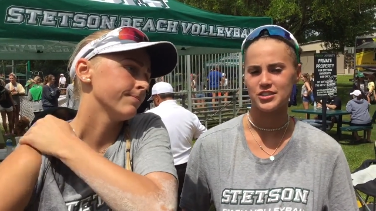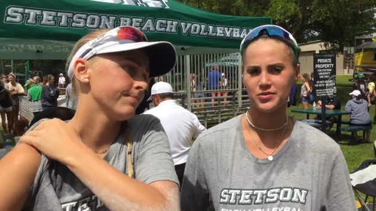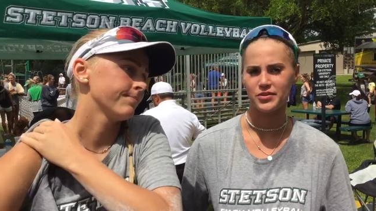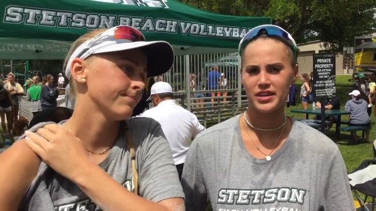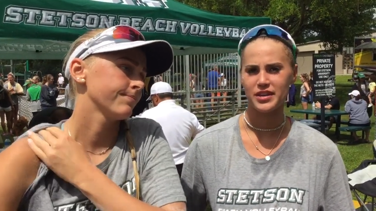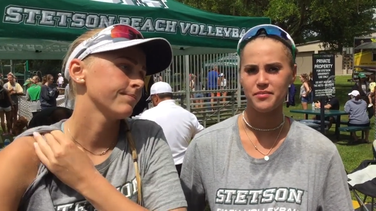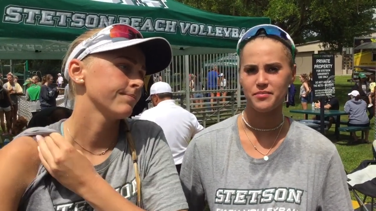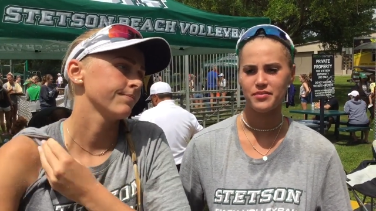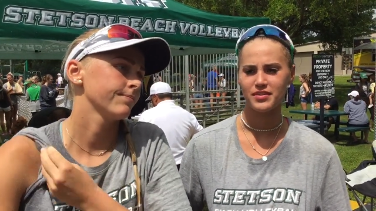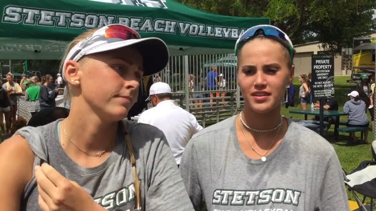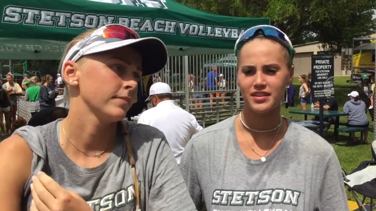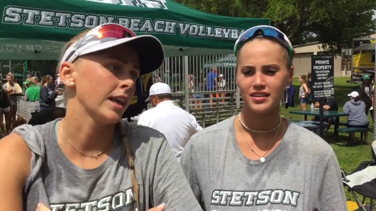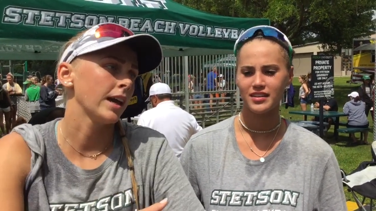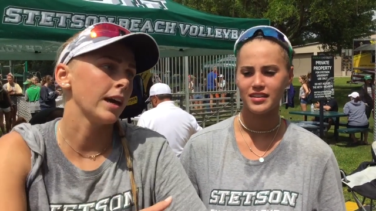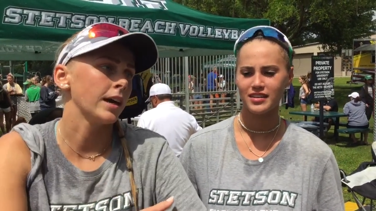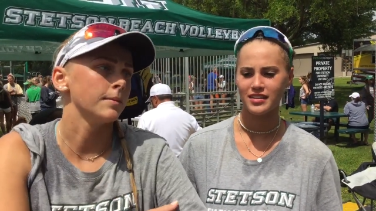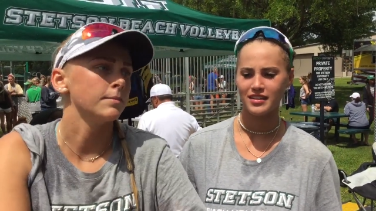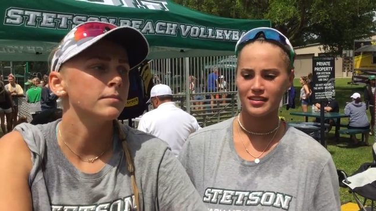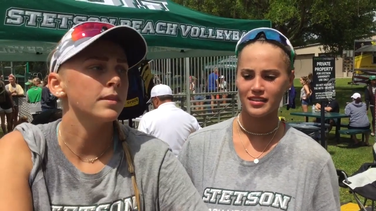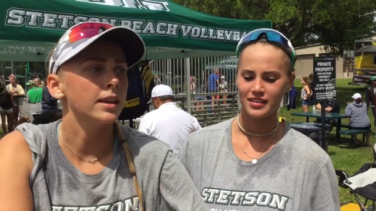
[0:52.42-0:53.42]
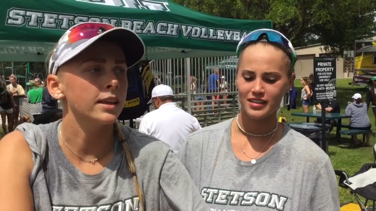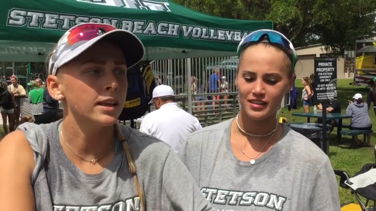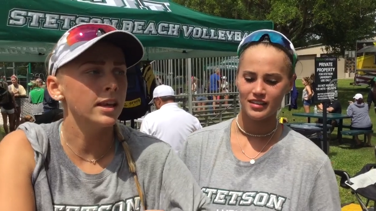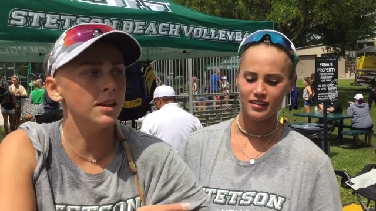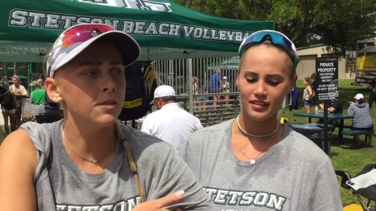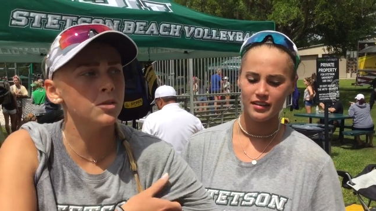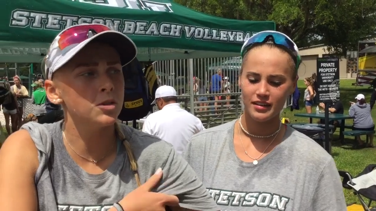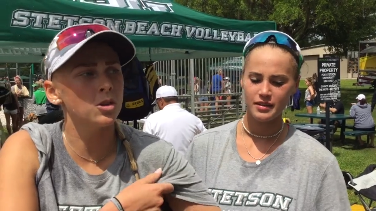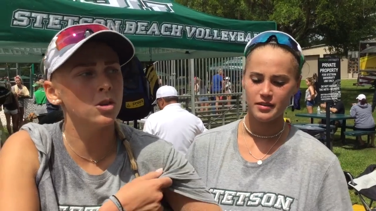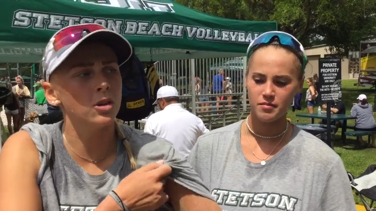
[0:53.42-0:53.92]
Speaker 1: um, sweep. Yeah, it
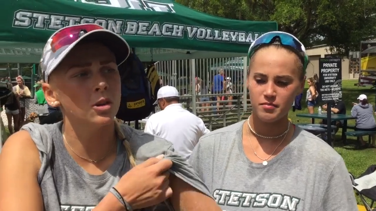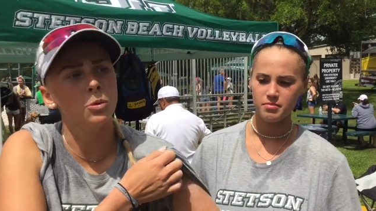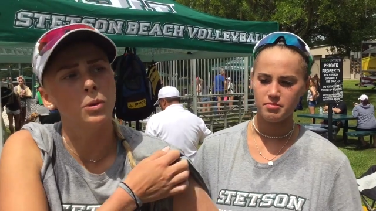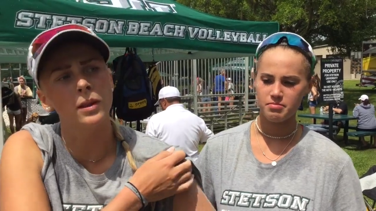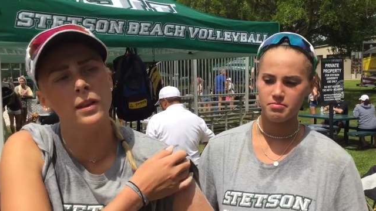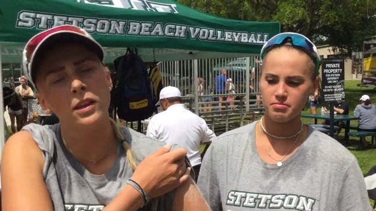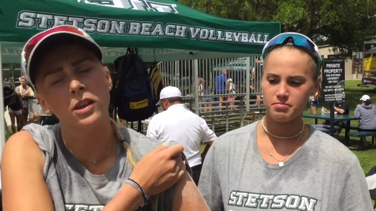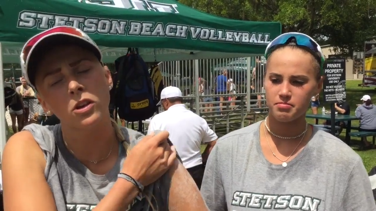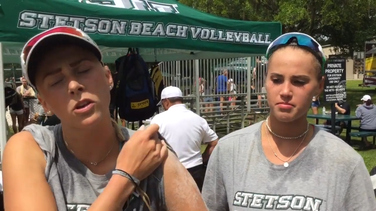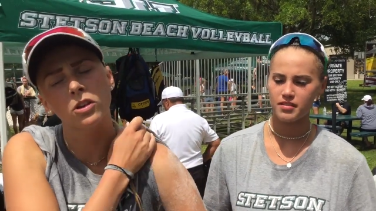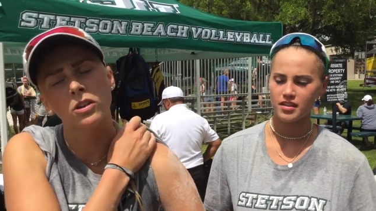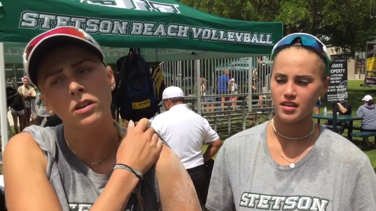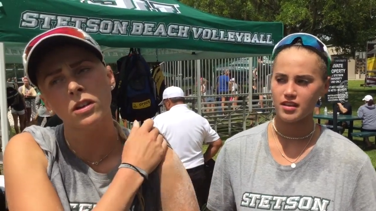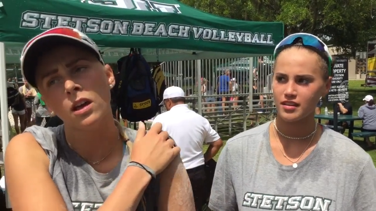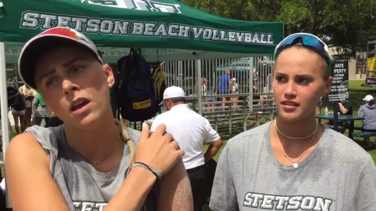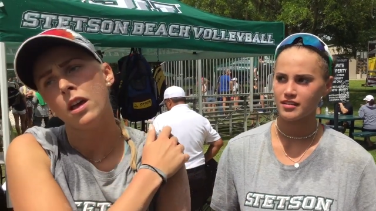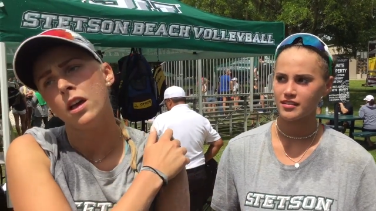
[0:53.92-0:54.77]
gives you a really good